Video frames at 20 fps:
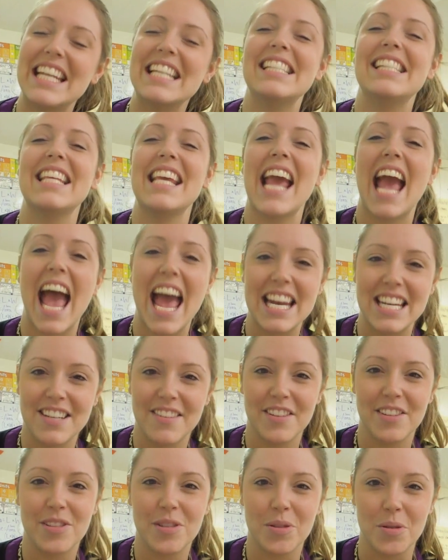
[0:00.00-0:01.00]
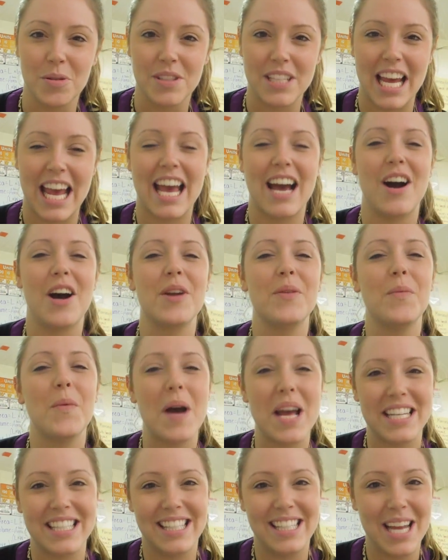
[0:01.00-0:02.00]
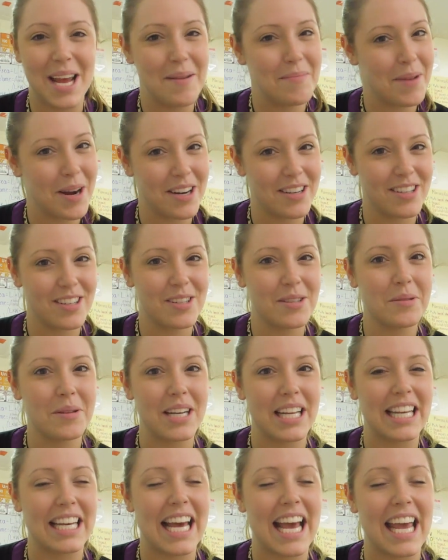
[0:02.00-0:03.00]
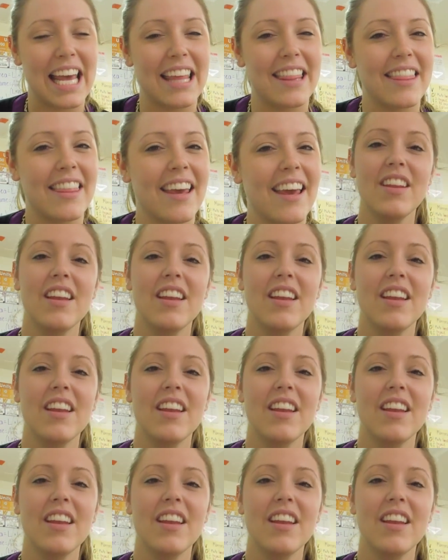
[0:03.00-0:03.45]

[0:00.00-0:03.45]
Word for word: it is the end of the school day on Wednesday, March 29th.